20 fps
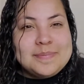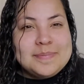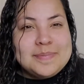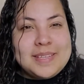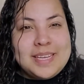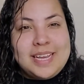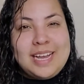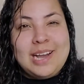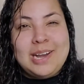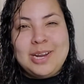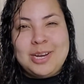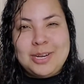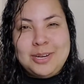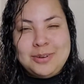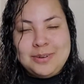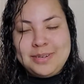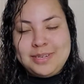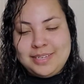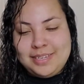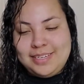How you
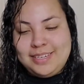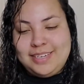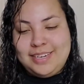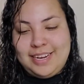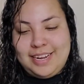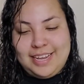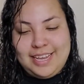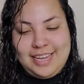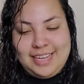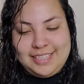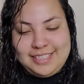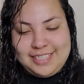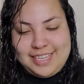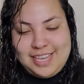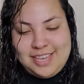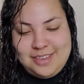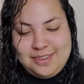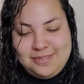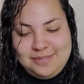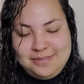doing? I can't see
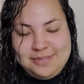you.